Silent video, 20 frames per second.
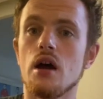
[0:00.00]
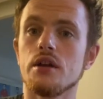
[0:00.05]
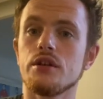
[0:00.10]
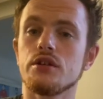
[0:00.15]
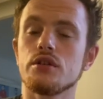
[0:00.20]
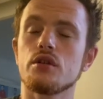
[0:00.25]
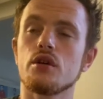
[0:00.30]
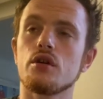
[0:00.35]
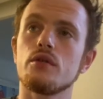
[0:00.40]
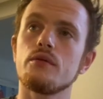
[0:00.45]

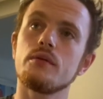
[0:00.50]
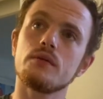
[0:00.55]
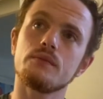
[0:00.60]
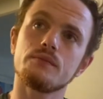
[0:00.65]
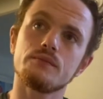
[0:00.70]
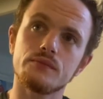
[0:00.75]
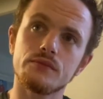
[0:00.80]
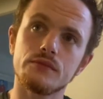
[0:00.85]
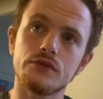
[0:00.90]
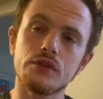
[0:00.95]
you know,
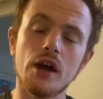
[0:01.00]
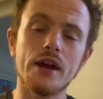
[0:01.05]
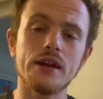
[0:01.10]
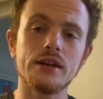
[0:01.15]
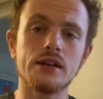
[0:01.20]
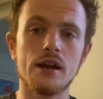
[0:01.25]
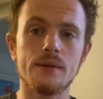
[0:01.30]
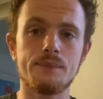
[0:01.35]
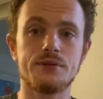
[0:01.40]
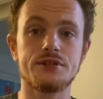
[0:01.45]

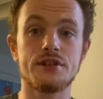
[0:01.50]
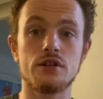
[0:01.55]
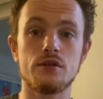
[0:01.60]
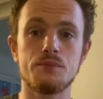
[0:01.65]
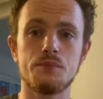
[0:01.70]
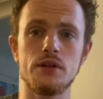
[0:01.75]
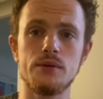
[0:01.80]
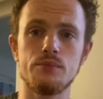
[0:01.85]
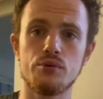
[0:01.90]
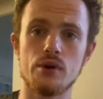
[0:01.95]
99% of
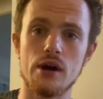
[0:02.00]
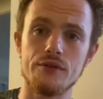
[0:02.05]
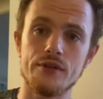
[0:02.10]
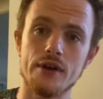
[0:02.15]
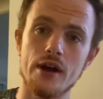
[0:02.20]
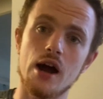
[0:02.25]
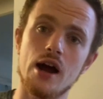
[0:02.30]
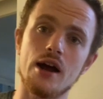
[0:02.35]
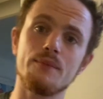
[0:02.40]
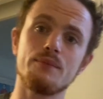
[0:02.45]
people out
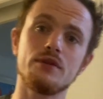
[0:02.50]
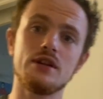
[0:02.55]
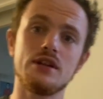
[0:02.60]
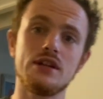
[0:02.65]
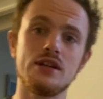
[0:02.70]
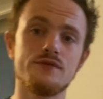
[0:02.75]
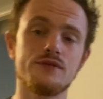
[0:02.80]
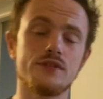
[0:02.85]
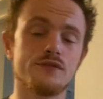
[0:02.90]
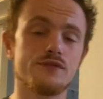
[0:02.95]
there, I
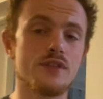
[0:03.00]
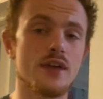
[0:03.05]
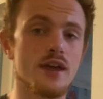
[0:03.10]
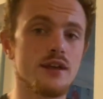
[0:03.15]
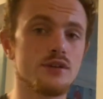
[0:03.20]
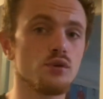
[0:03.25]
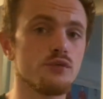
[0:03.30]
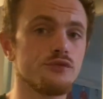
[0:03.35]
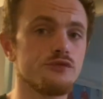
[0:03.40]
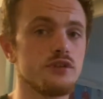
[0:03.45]
believe, if they're
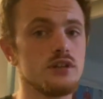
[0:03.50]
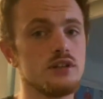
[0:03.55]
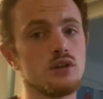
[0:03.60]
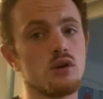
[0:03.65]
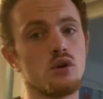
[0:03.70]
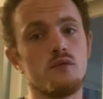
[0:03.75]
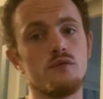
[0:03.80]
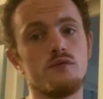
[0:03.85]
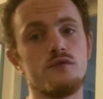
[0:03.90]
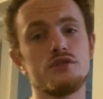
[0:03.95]
not feeling
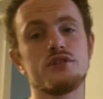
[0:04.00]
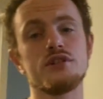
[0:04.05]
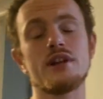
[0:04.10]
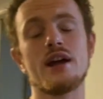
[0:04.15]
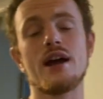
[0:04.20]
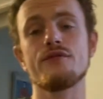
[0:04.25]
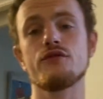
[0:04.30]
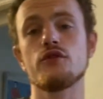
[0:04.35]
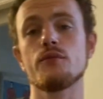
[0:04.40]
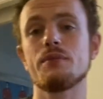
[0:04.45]
confident,
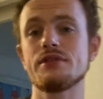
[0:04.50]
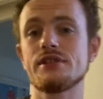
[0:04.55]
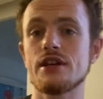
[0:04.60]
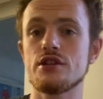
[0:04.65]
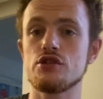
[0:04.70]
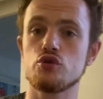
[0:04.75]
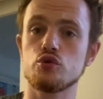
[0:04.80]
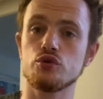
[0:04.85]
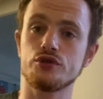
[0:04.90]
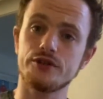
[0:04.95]
have the
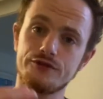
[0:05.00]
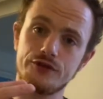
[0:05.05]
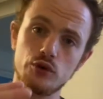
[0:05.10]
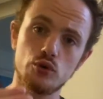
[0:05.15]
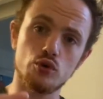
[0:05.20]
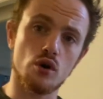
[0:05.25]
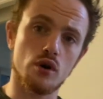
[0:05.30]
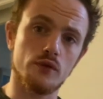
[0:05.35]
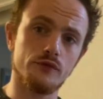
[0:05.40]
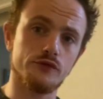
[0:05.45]
potential to
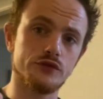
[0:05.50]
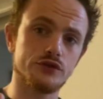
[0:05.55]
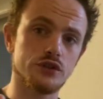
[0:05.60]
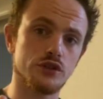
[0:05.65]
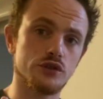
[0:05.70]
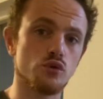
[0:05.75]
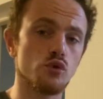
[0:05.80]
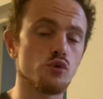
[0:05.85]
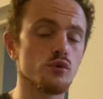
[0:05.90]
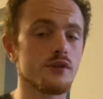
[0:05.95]
feel
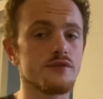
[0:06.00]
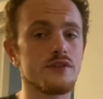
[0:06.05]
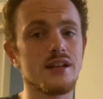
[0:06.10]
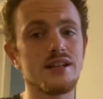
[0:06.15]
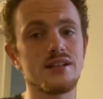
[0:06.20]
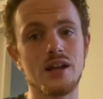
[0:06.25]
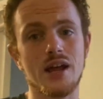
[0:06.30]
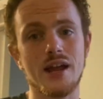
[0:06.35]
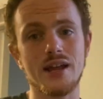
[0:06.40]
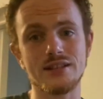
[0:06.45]
confident, or if
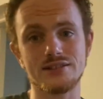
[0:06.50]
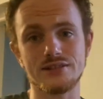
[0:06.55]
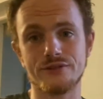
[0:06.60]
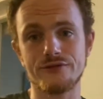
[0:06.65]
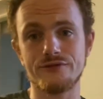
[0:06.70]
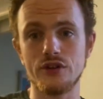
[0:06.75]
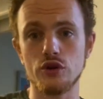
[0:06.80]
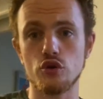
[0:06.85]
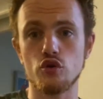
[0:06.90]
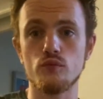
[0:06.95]
they'd like to
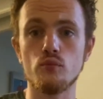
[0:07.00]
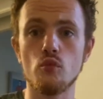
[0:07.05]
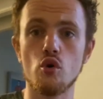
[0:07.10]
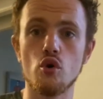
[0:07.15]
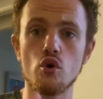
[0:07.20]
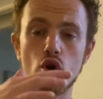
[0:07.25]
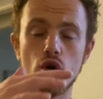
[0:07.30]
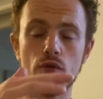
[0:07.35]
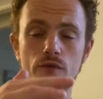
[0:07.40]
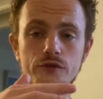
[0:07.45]
feel
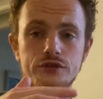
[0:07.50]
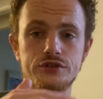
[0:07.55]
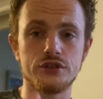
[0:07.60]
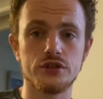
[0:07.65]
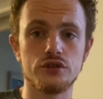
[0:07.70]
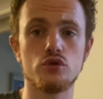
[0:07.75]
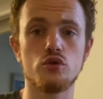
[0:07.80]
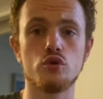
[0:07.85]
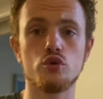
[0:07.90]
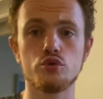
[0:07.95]
more
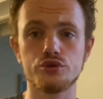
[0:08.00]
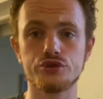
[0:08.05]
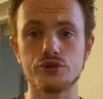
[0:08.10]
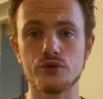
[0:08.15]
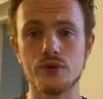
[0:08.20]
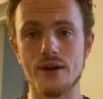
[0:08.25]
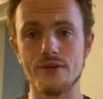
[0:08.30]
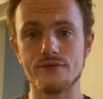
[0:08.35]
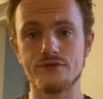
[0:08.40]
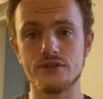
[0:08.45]
confident,
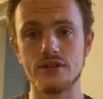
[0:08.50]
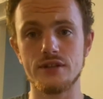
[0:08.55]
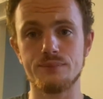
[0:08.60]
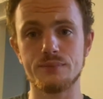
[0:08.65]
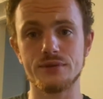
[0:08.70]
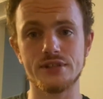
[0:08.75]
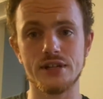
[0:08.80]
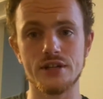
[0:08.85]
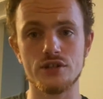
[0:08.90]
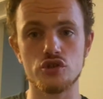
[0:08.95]
also have the
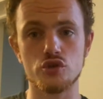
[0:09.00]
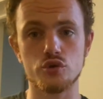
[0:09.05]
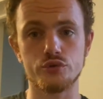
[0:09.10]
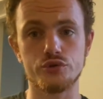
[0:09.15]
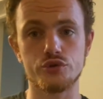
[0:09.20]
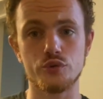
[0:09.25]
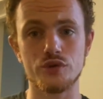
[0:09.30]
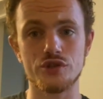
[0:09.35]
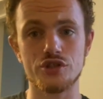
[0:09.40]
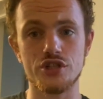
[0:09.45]
potential
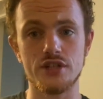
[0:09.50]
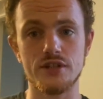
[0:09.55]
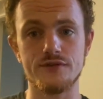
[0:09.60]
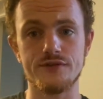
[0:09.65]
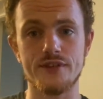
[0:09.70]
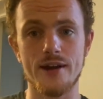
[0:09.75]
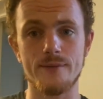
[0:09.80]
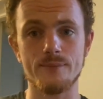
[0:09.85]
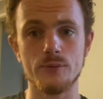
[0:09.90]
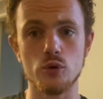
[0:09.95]
to achieve
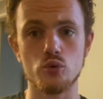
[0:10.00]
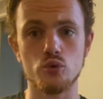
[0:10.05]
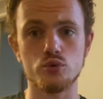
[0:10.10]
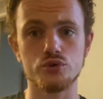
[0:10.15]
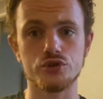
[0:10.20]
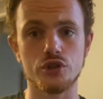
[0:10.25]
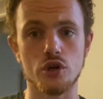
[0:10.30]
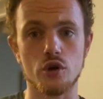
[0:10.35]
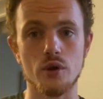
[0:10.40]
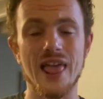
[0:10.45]
that
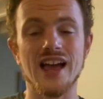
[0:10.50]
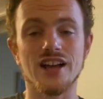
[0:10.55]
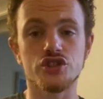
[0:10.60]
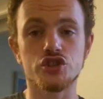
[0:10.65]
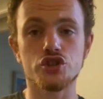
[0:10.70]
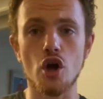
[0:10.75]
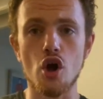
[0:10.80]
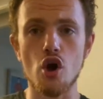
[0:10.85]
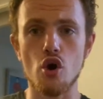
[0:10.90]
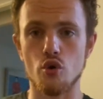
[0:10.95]
also.
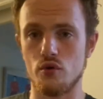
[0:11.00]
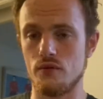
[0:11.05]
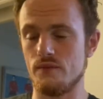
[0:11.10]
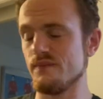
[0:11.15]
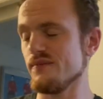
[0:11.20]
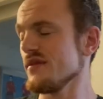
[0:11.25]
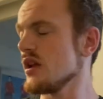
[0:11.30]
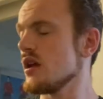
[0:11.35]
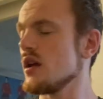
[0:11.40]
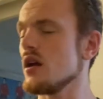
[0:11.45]
So,
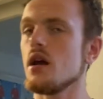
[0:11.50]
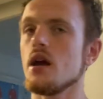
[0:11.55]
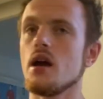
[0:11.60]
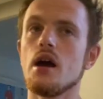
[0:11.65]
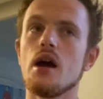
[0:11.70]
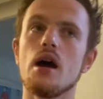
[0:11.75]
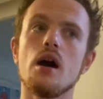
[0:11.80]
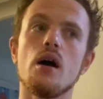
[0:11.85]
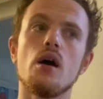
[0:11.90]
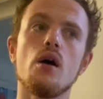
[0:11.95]

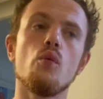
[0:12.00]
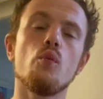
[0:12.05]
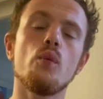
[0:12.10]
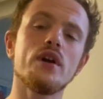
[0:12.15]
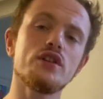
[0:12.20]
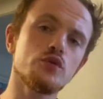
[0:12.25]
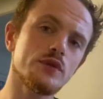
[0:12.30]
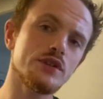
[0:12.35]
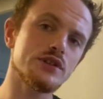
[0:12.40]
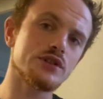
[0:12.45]

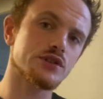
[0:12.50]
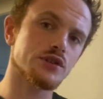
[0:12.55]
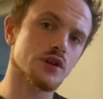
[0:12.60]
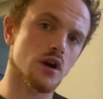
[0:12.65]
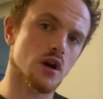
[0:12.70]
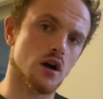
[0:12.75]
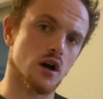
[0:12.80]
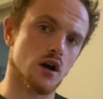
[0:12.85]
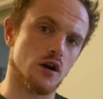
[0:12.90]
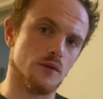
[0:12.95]
where do we
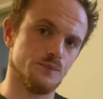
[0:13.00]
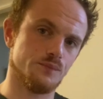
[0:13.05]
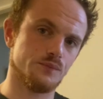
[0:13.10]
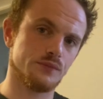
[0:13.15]
start?